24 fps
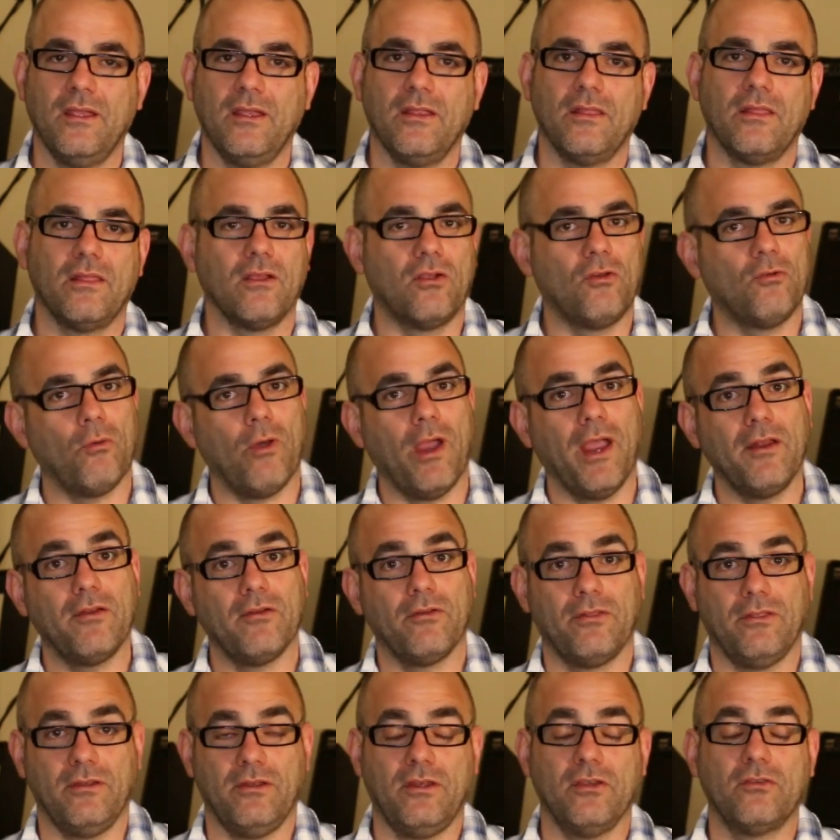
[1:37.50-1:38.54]
the
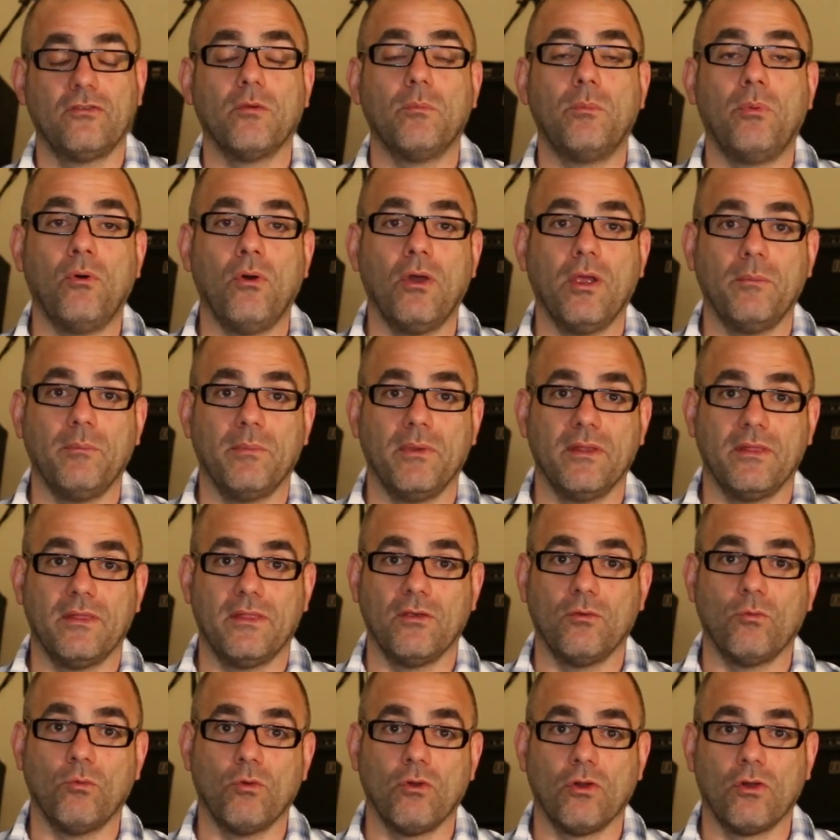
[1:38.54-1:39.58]
greater the disappointment
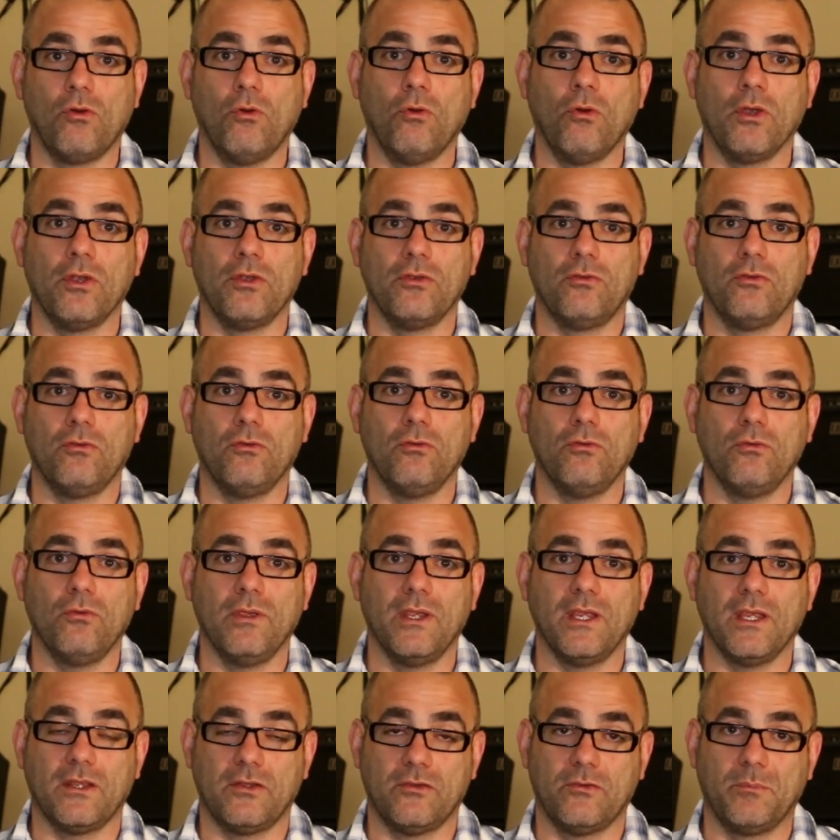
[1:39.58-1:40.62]
that we're going
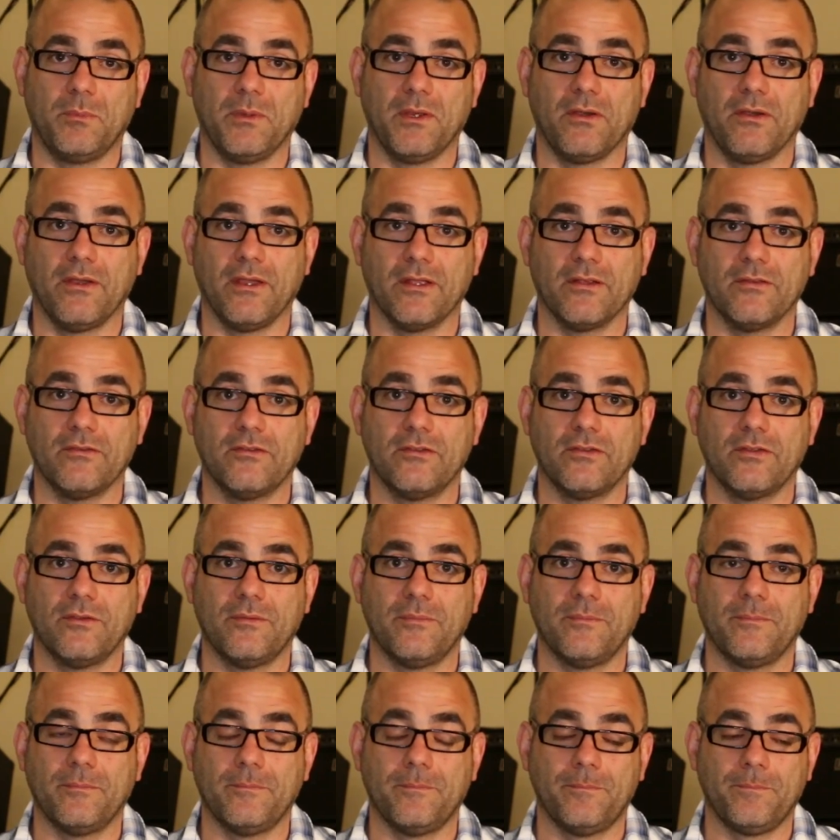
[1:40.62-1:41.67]
to experience.
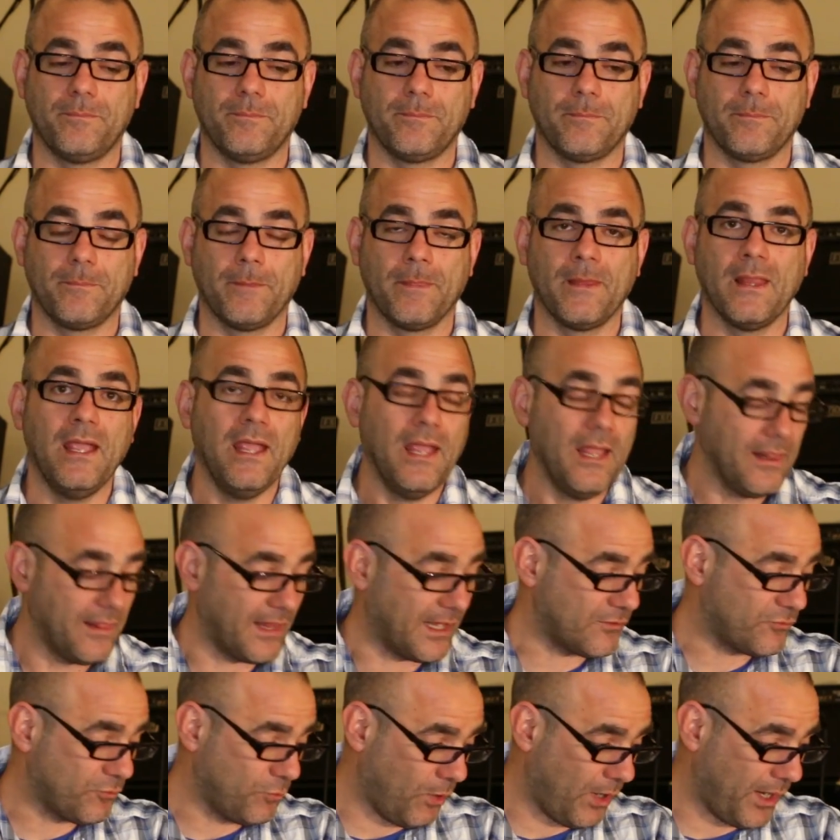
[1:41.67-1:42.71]

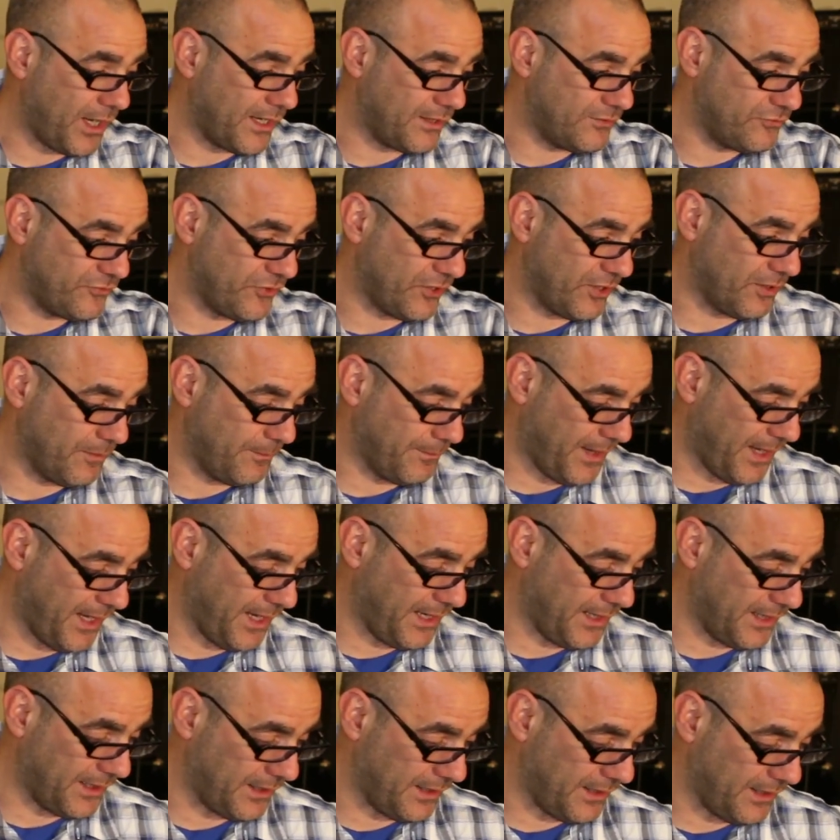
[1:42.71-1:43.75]
That's why
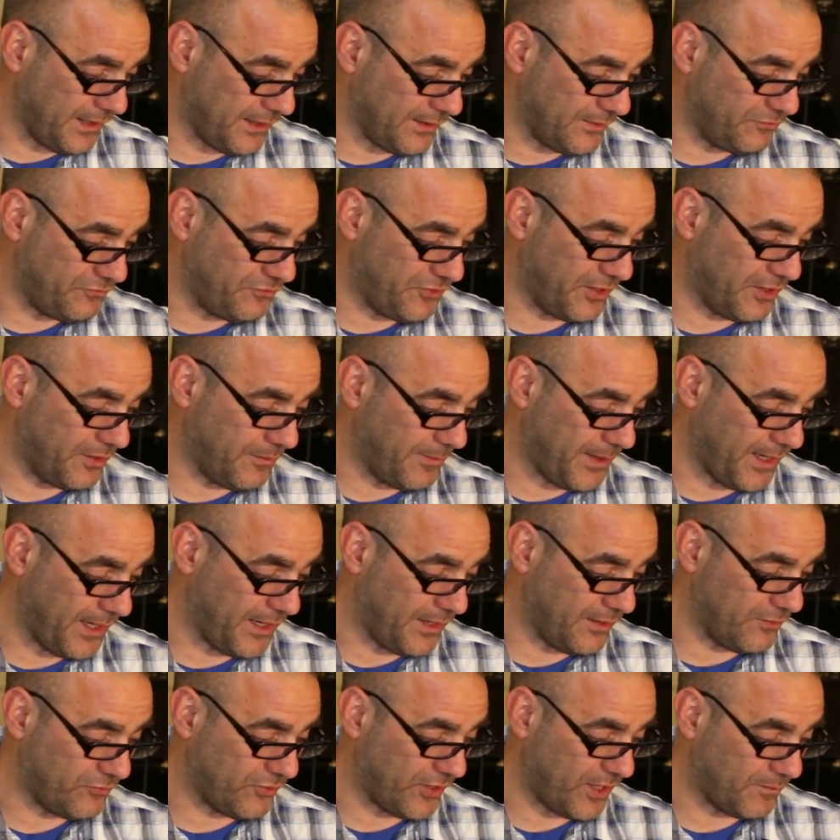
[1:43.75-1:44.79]
Jeremiah, in
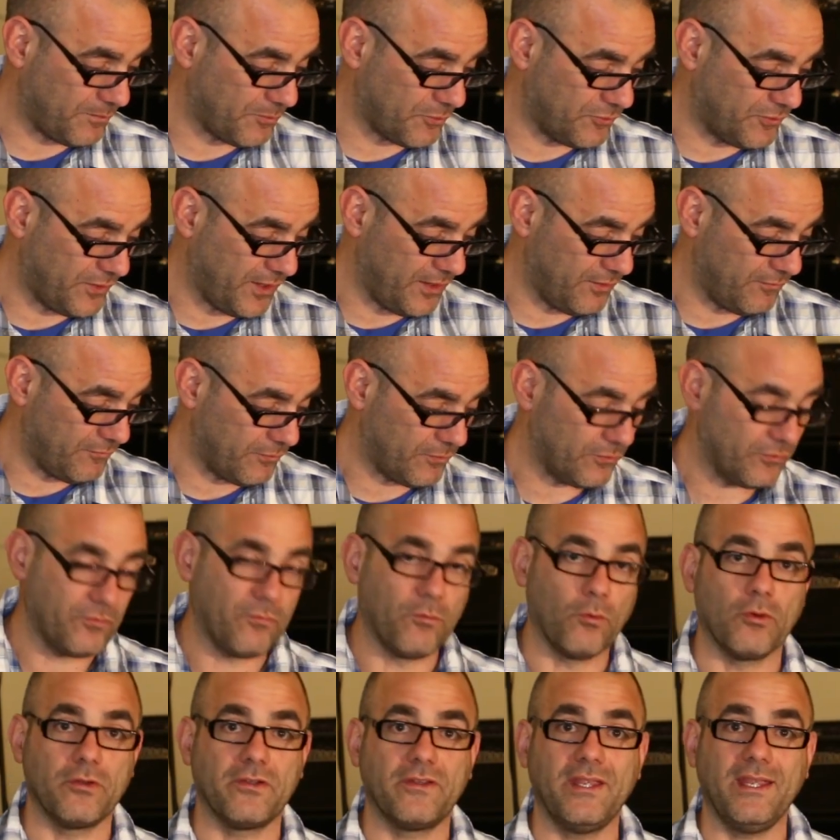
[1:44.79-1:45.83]
Jeremiah chapter 10, verse
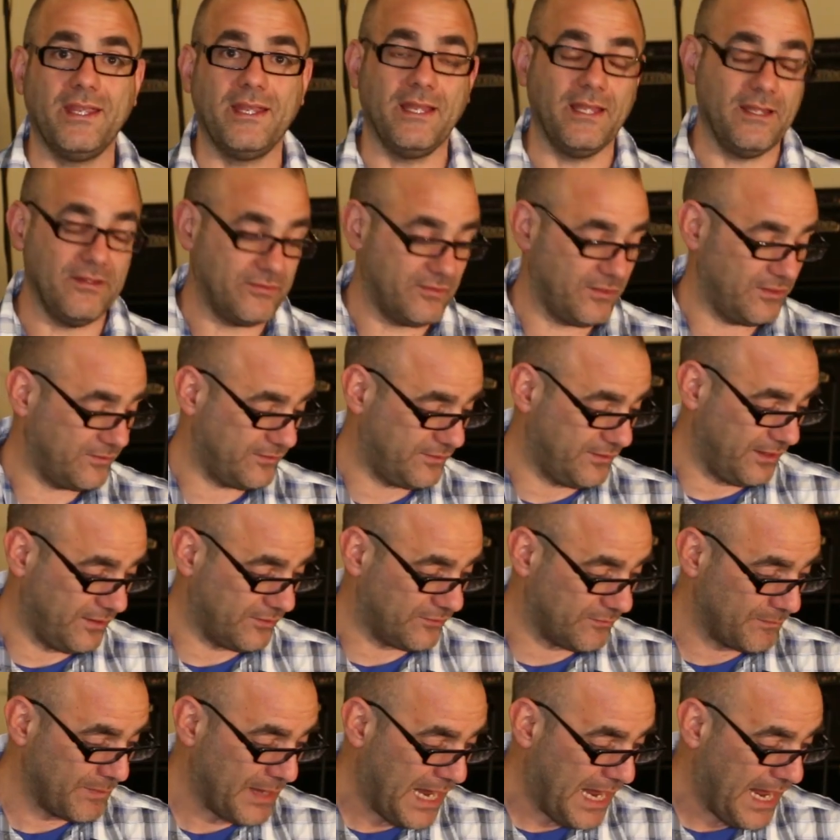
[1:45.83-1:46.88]
14, he says
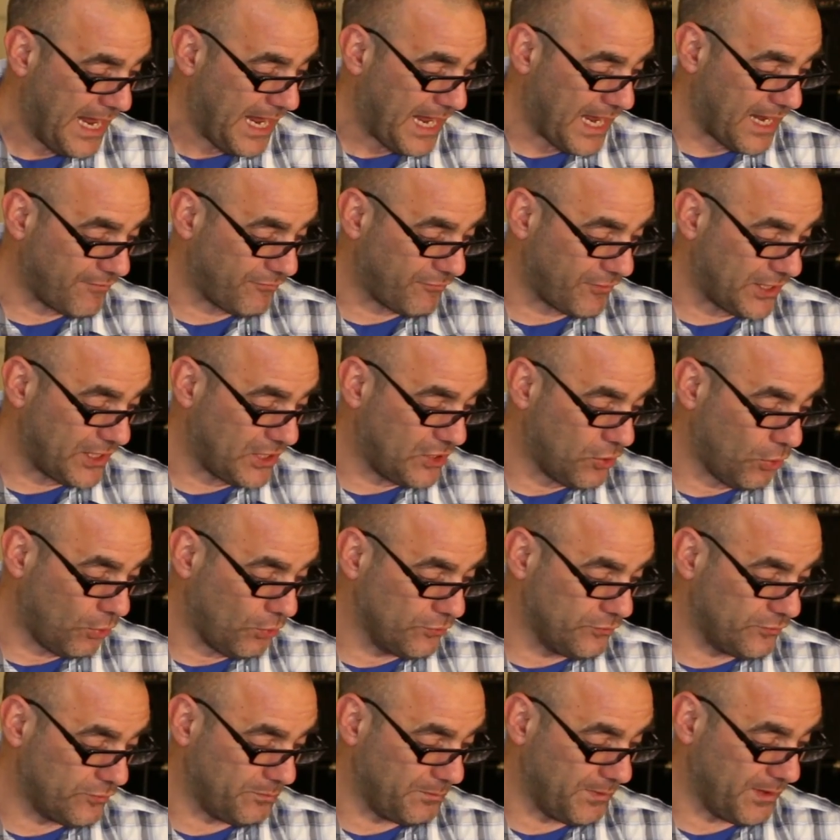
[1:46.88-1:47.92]
this: "Every
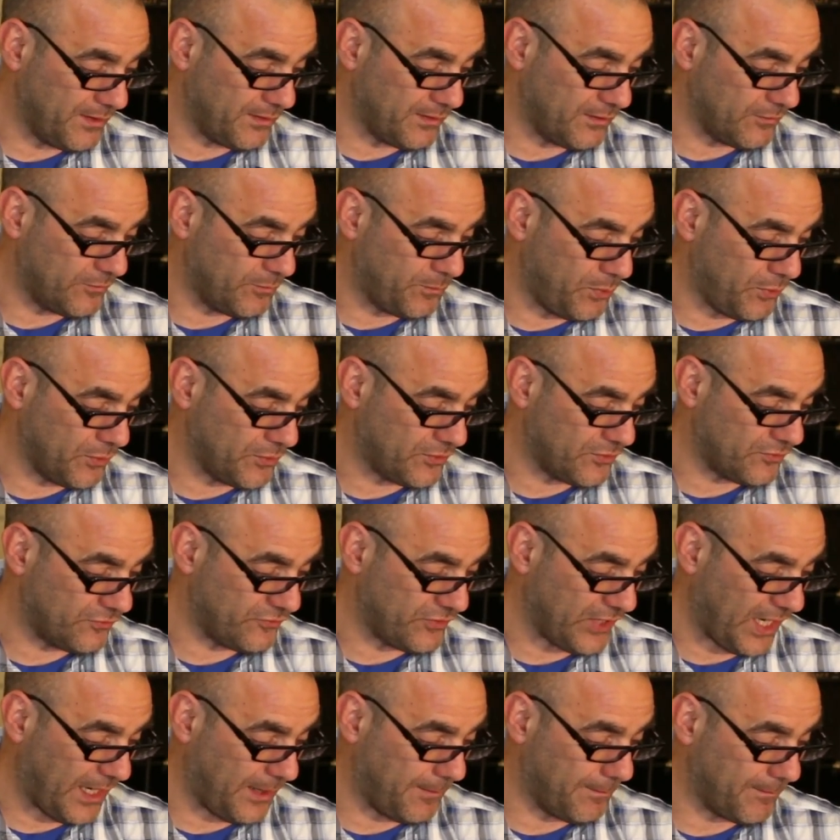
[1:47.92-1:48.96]
goldsmith is put to
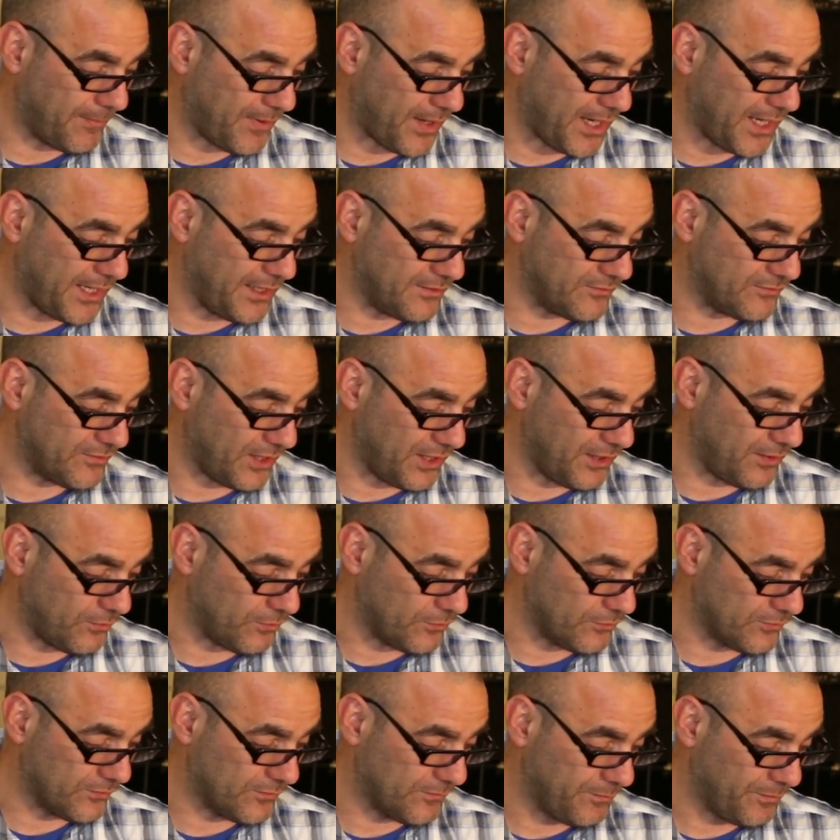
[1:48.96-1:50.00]
shame by his
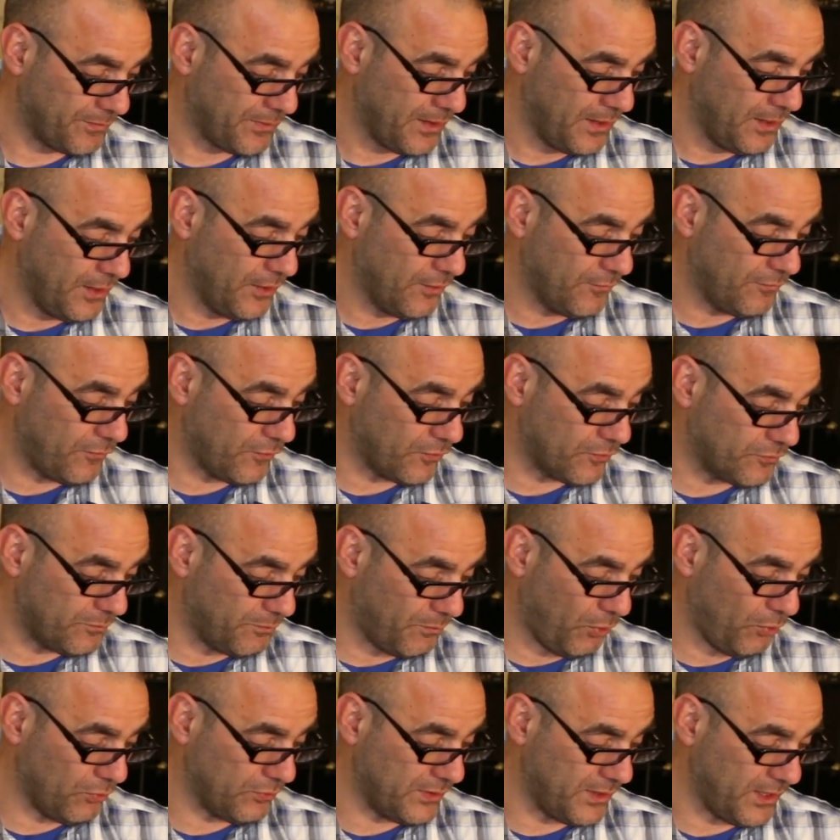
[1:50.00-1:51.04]
idols, for his
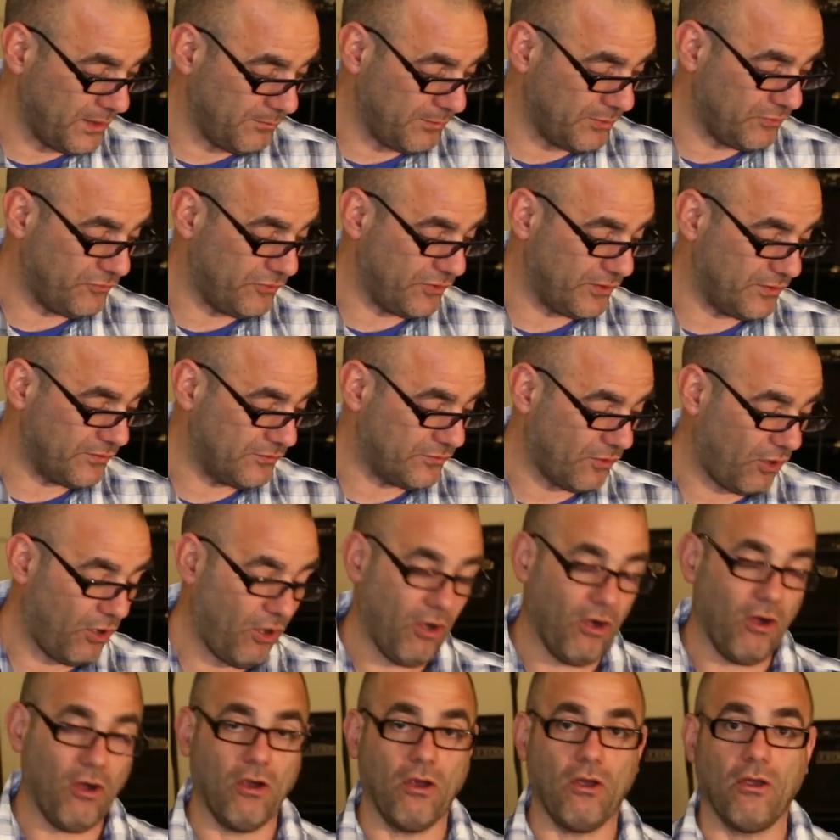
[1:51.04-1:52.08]
molten images
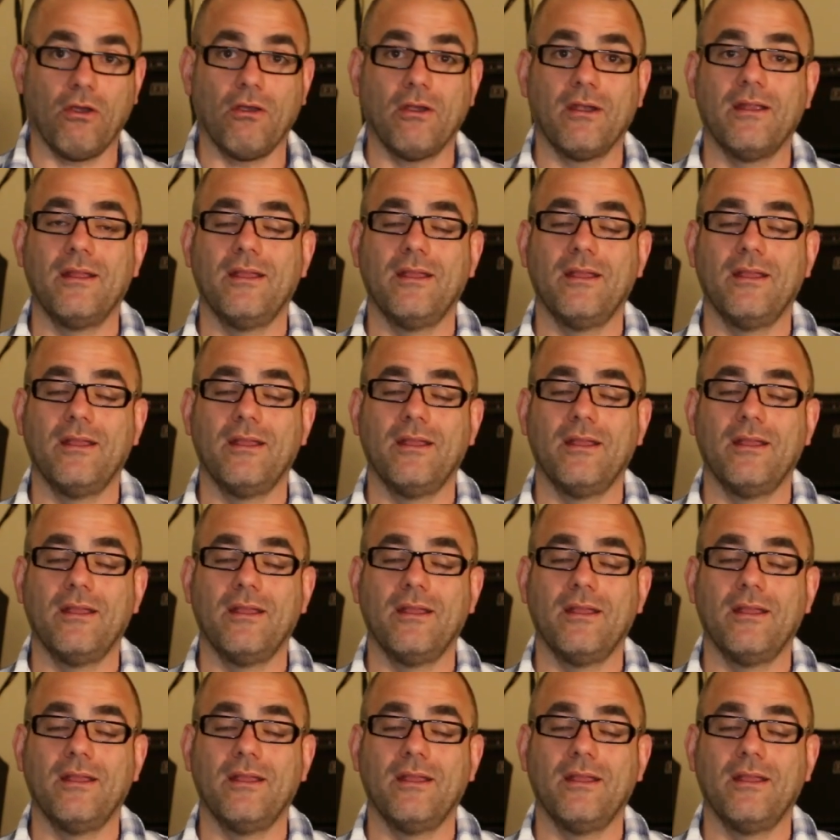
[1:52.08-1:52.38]
are